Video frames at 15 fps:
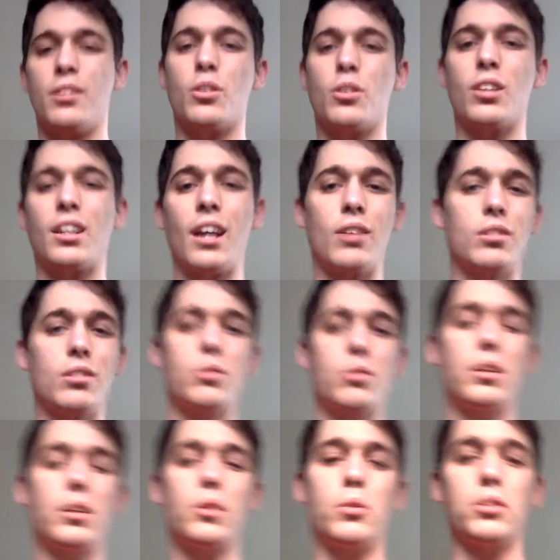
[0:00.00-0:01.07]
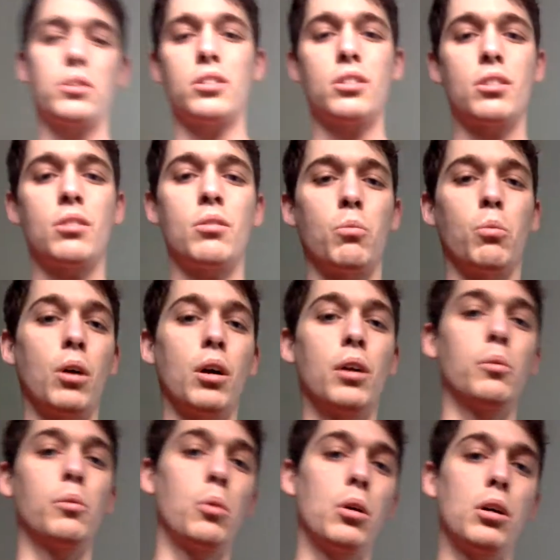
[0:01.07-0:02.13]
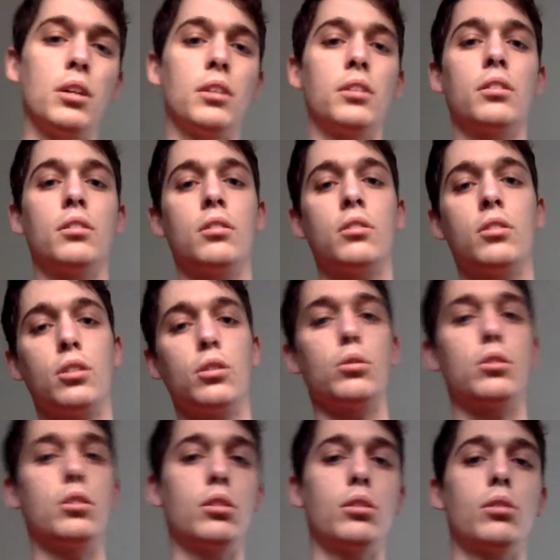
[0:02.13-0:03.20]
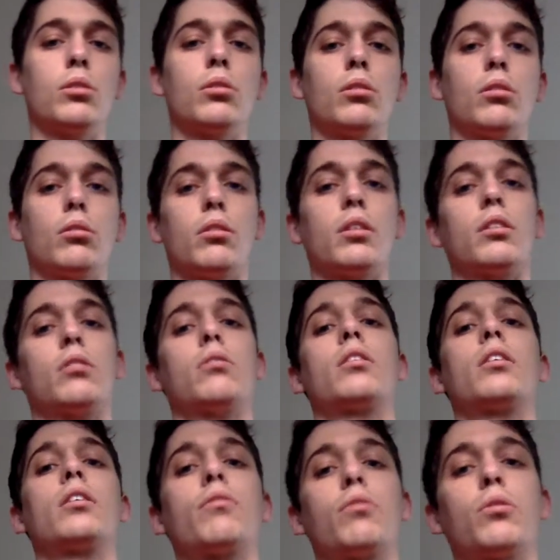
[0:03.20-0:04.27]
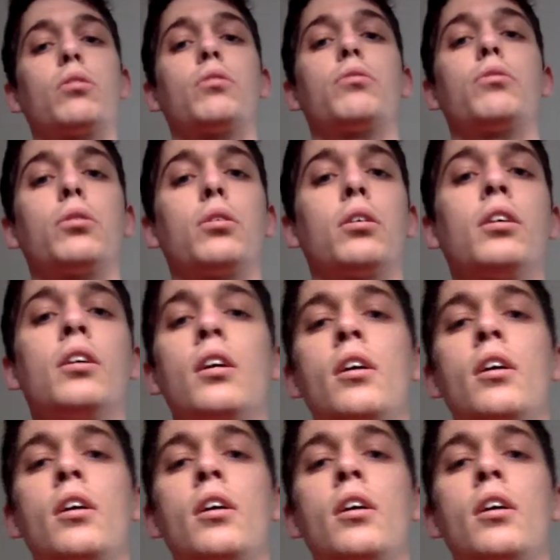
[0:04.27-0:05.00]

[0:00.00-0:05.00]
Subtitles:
you could count to 20 or just 1, 1, 2, 2, 3, 3, 4, 4.